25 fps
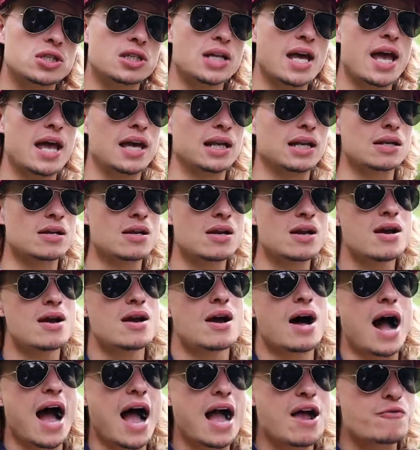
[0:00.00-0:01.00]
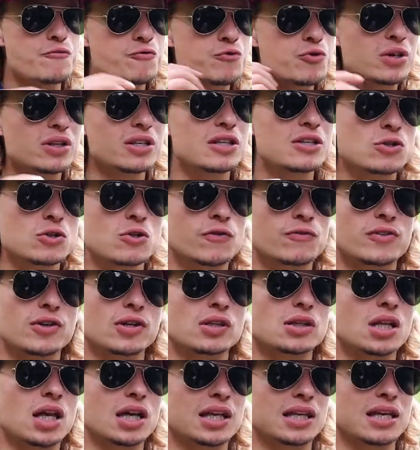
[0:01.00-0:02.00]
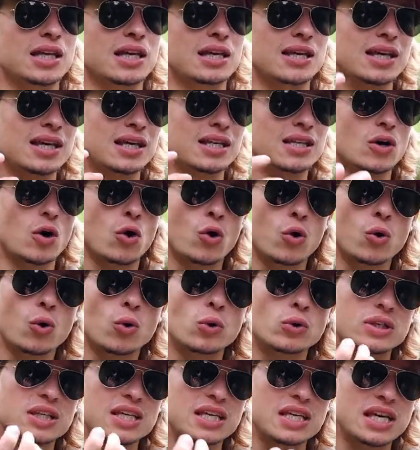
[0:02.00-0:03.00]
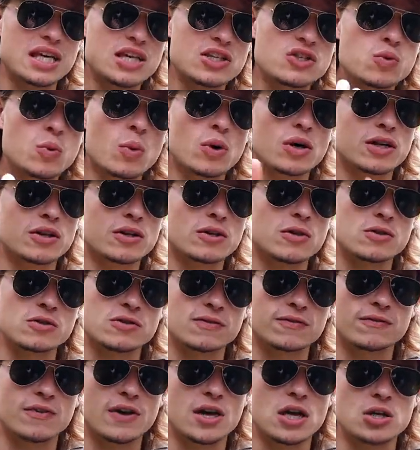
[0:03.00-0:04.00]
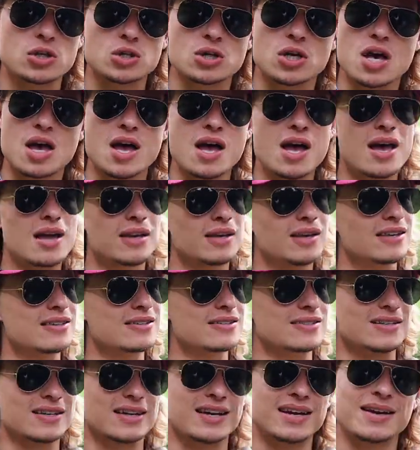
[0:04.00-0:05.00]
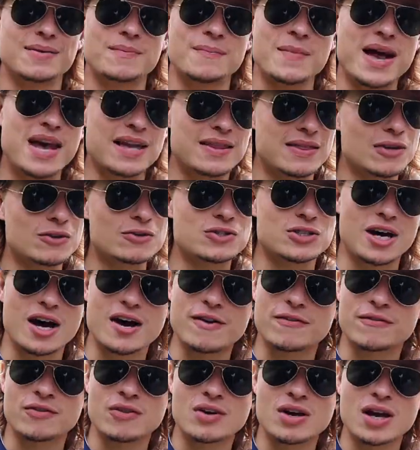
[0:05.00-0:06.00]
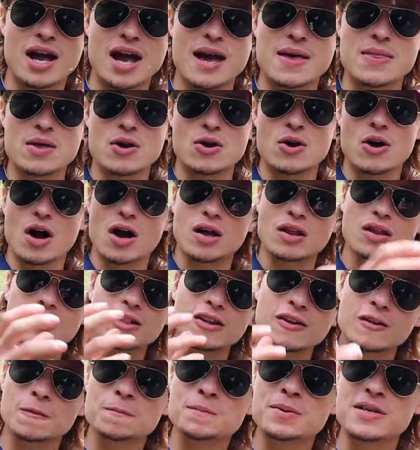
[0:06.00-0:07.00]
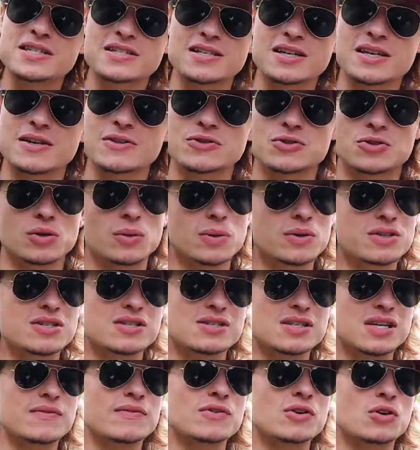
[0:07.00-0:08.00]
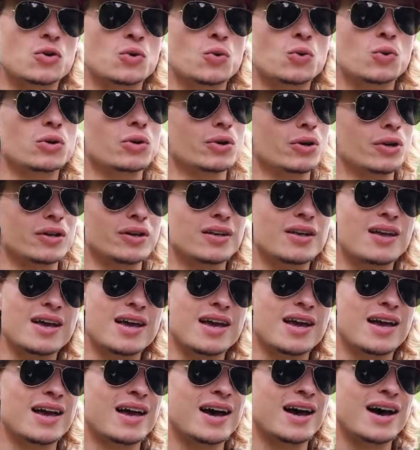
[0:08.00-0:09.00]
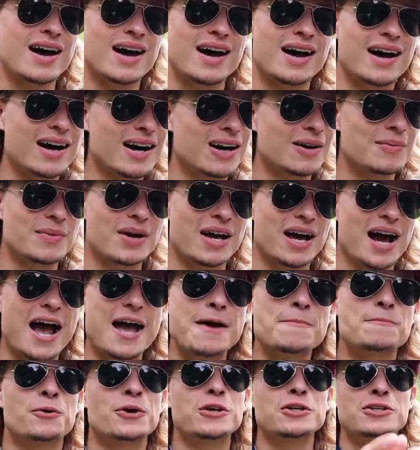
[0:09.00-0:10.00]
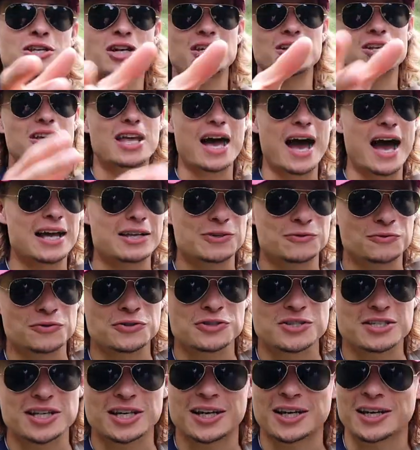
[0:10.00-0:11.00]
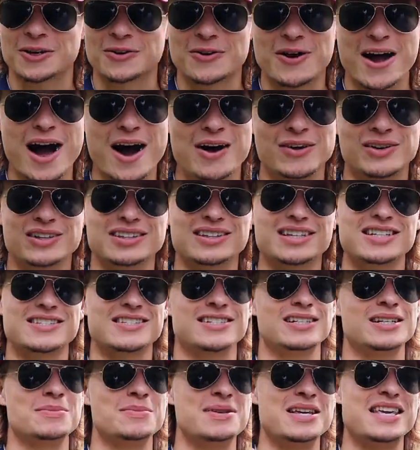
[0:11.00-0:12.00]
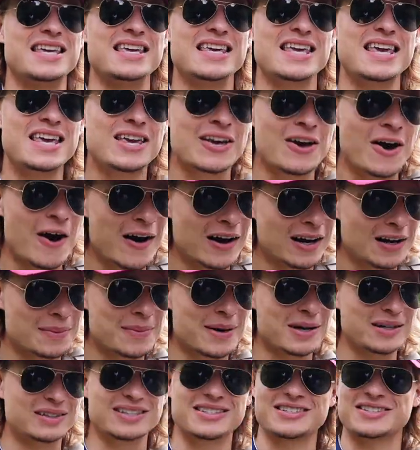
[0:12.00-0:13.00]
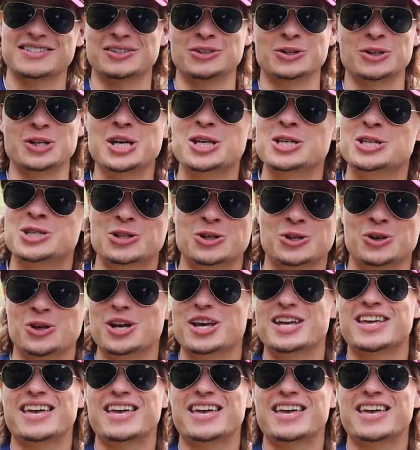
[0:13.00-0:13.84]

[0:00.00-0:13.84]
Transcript: today. And I really do feel lucky getting to hold each one of those fish because, man, they're tough and they're a little piece of history, which is even cooler. And, oh man, I appreciate you guys for sticking around and listening to me geek on about this little history